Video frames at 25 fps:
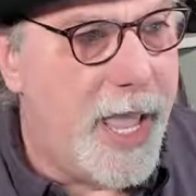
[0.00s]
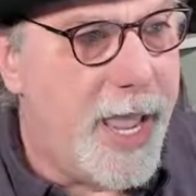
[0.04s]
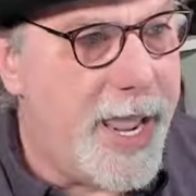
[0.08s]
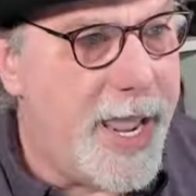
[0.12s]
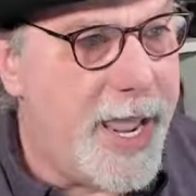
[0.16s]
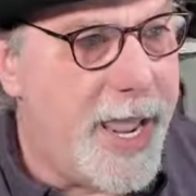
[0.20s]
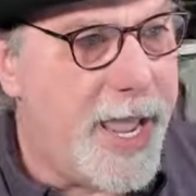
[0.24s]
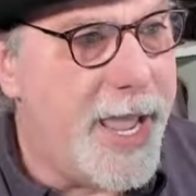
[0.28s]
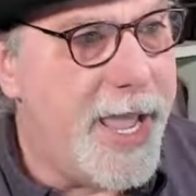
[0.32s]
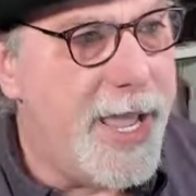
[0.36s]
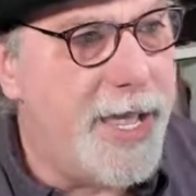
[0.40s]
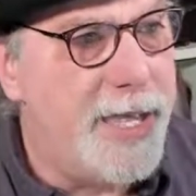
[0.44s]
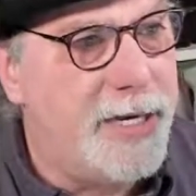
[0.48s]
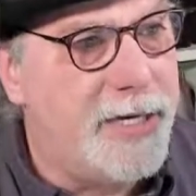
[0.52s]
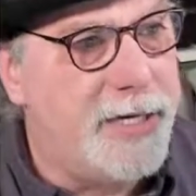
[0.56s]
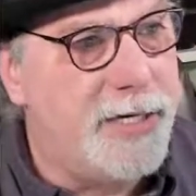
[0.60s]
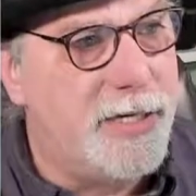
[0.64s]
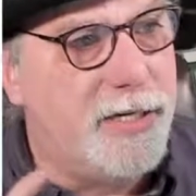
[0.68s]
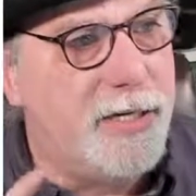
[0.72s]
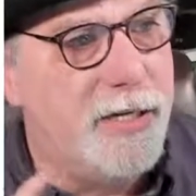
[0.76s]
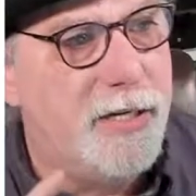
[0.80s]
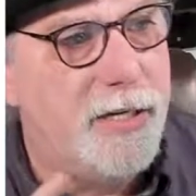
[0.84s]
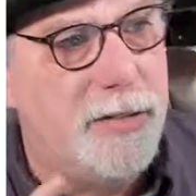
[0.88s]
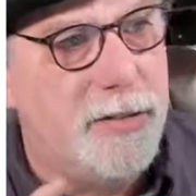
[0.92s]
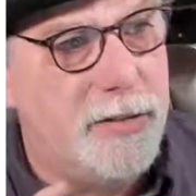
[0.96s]

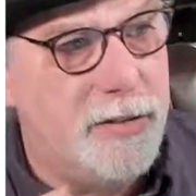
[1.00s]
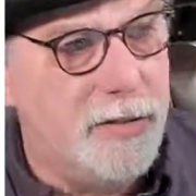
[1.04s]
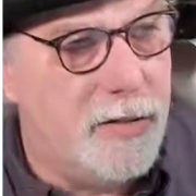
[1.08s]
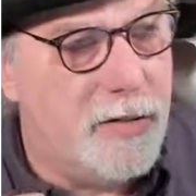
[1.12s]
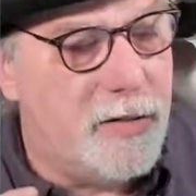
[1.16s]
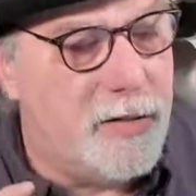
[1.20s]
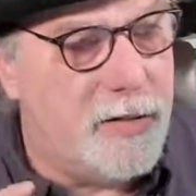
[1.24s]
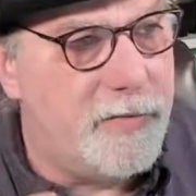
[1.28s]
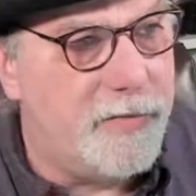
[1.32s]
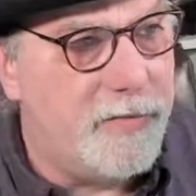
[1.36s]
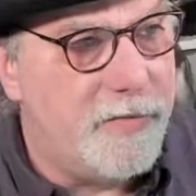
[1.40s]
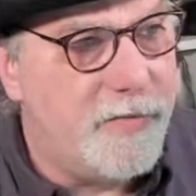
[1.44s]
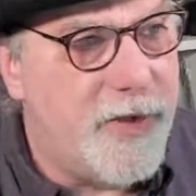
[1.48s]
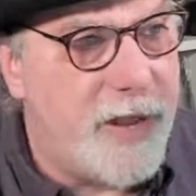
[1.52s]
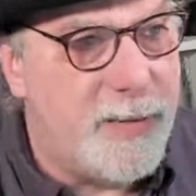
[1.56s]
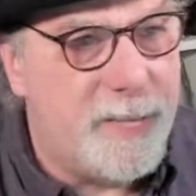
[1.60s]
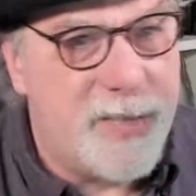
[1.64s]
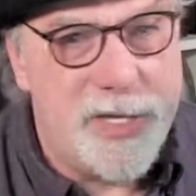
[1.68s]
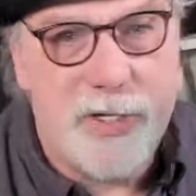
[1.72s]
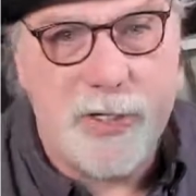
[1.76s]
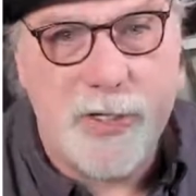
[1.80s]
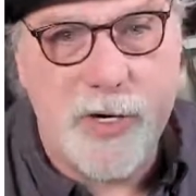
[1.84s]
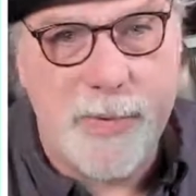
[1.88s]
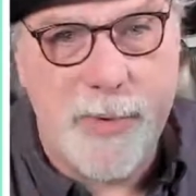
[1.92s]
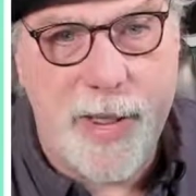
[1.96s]
And
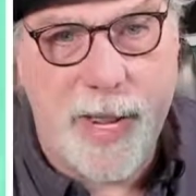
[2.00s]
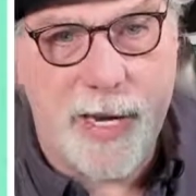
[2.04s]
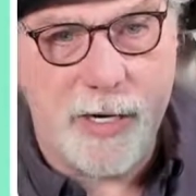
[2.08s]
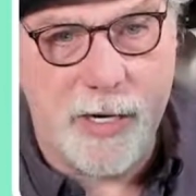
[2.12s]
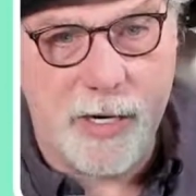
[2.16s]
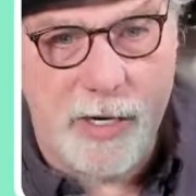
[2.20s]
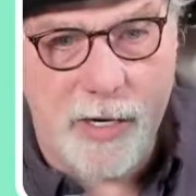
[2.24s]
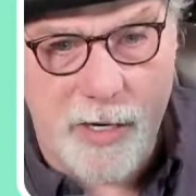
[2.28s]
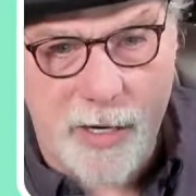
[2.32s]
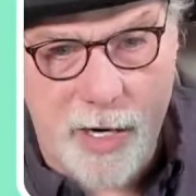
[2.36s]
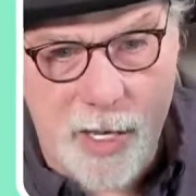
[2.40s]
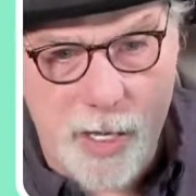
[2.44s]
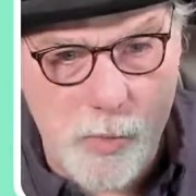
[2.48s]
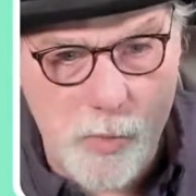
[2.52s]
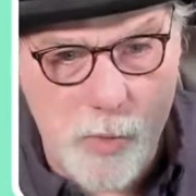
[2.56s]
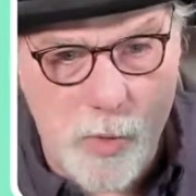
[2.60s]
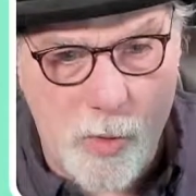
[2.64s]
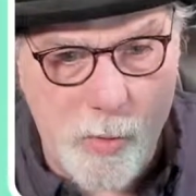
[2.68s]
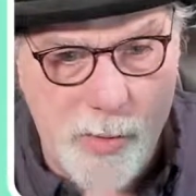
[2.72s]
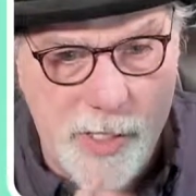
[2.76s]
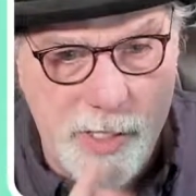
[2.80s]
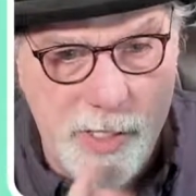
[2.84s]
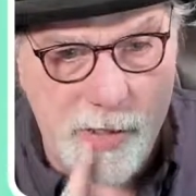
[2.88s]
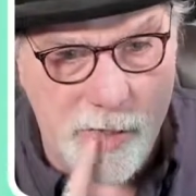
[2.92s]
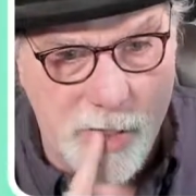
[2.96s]
Family Tree Maker,
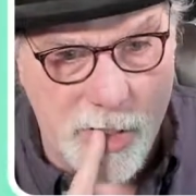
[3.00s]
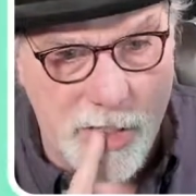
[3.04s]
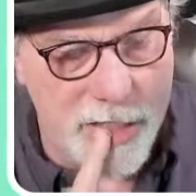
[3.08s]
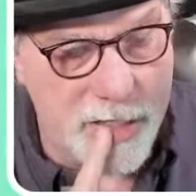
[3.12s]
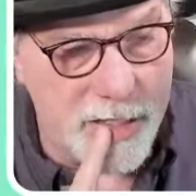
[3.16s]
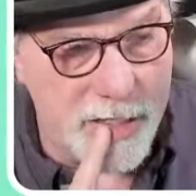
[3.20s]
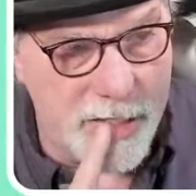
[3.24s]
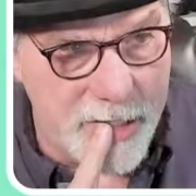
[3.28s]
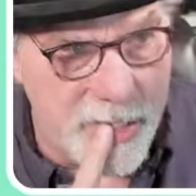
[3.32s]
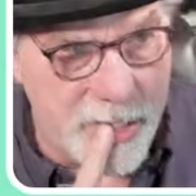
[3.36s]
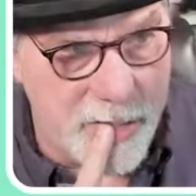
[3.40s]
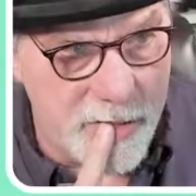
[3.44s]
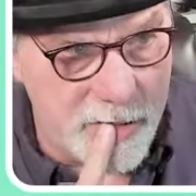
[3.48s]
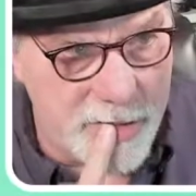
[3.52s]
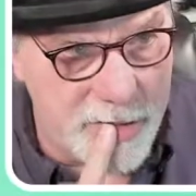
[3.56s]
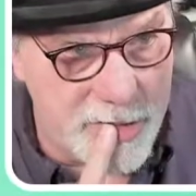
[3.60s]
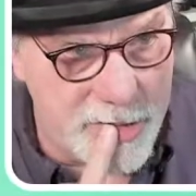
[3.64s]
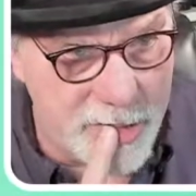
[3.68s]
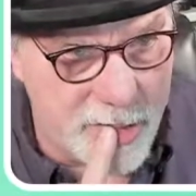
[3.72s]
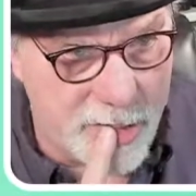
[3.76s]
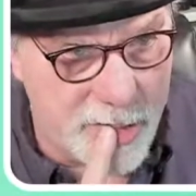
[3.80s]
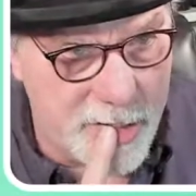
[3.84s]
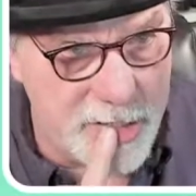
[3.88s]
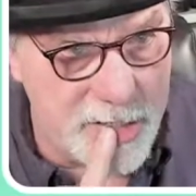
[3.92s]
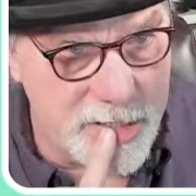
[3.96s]
when we look at the other
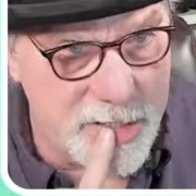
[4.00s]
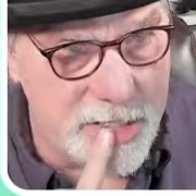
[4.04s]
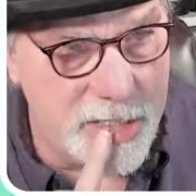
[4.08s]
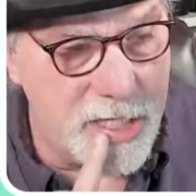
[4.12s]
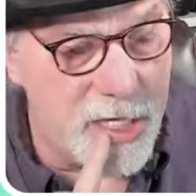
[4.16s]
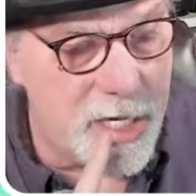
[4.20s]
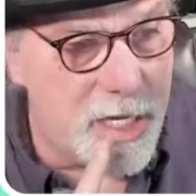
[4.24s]
charts,